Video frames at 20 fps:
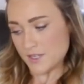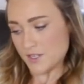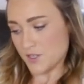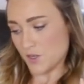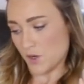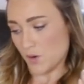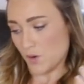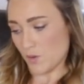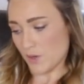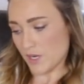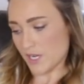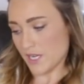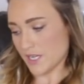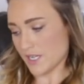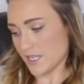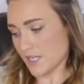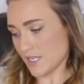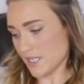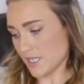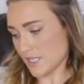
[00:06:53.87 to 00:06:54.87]
so,
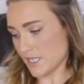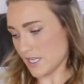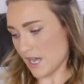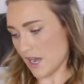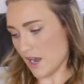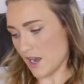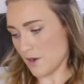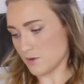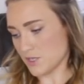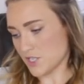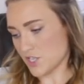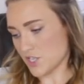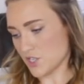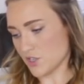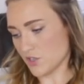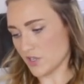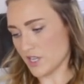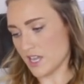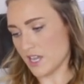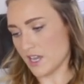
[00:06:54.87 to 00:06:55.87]
yeah, I was
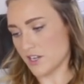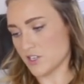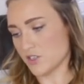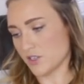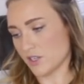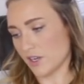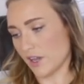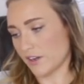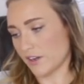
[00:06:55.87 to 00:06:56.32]
just looking, I took